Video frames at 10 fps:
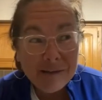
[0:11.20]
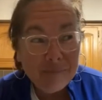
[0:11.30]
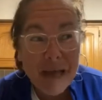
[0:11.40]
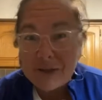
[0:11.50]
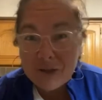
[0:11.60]

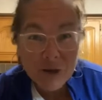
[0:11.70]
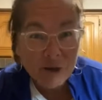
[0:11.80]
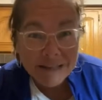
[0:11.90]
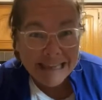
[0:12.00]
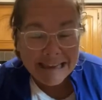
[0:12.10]
batch
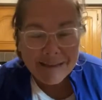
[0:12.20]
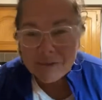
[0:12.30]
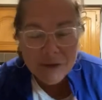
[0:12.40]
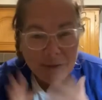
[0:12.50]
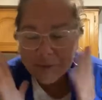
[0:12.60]
cooking? I
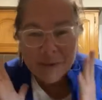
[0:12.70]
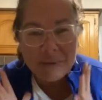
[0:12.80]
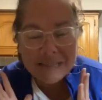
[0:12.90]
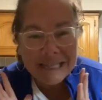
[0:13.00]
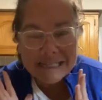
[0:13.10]
was trying to think what I
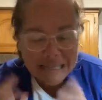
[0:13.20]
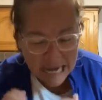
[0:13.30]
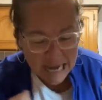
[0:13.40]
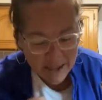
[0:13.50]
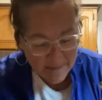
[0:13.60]
was going to
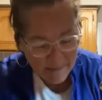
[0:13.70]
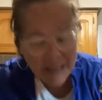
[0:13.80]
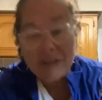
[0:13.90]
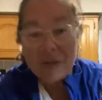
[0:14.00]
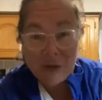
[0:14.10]
say.
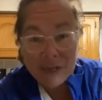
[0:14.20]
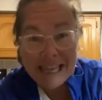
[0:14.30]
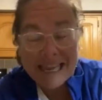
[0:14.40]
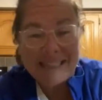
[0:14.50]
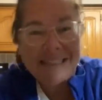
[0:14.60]
Batch
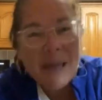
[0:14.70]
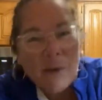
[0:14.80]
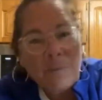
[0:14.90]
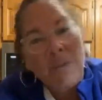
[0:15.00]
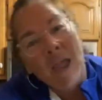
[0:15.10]
cooking.
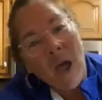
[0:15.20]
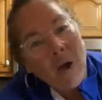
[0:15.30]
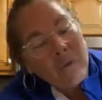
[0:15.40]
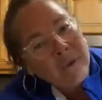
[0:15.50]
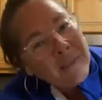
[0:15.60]
So,
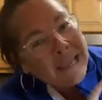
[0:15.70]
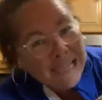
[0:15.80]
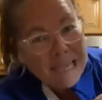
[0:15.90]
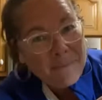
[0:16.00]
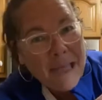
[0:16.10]
over in my
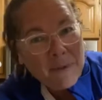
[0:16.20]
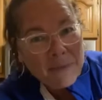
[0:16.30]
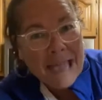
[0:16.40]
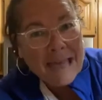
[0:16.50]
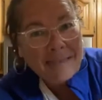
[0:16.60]
Kicking Back
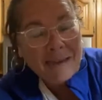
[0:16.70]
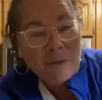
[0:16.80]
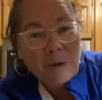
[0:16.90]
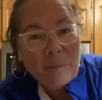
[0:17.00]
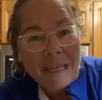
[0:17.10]
with Kathy
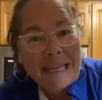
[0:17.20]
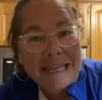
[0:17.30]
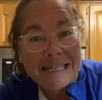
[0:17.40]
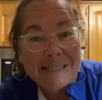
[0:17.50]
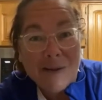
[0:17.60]
group, it
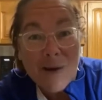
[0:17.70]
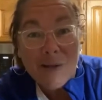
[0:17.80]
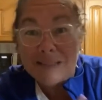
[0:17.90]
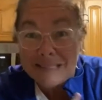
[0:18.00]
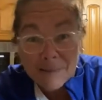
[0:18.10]
is
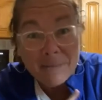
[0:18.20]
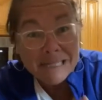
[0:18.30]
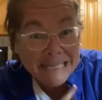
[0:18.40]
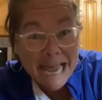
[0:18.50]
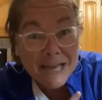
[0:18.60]
called Dump
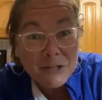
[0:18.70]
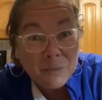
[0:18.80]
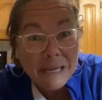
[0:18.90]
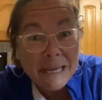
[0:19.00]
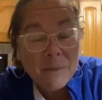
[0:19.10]
and Dash
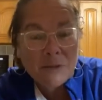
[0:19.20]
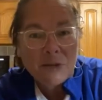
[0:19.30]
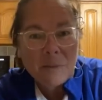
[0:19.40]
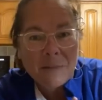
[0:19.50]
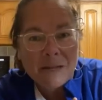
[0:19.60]
Week,
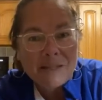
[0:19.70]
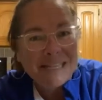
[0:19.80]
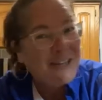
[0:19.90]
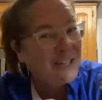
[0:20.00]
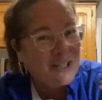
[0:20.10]
which are meals
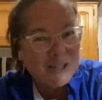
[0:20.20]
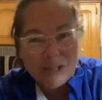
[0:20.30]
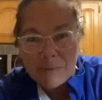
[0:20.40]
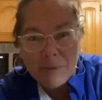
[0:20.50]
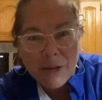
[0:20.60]
that you can just
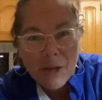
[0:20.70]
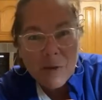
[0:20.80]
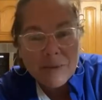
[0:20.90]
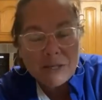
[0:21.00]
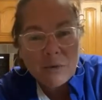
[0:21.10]
dump and
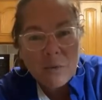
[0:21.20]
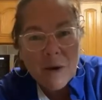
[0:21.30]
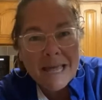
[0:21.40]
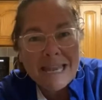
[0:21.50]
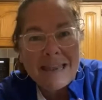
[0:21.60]
go into
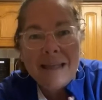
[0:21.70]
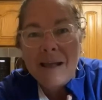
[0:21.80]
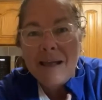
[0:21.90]
one